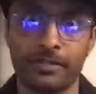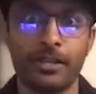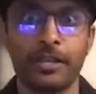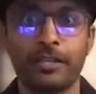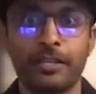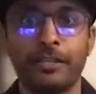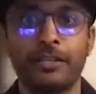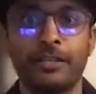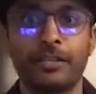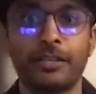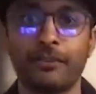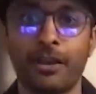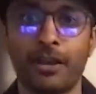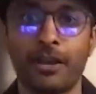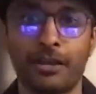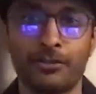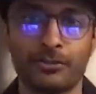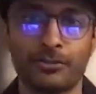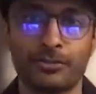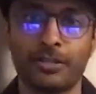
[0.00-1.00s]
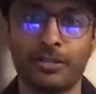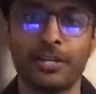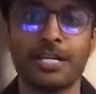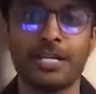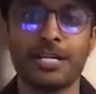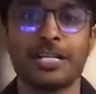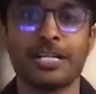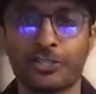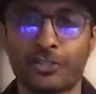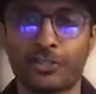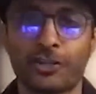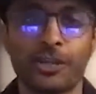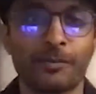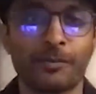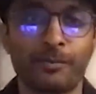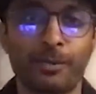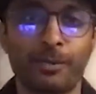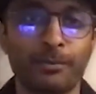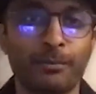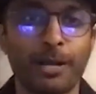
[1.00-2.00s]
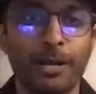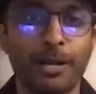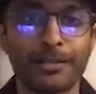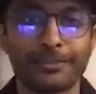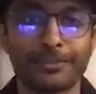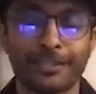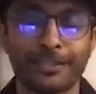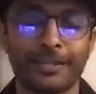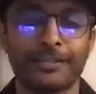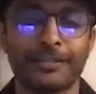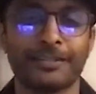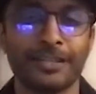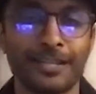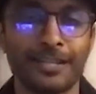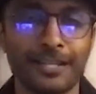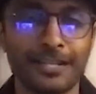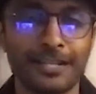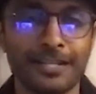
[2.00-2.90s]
They give out a truck per month, and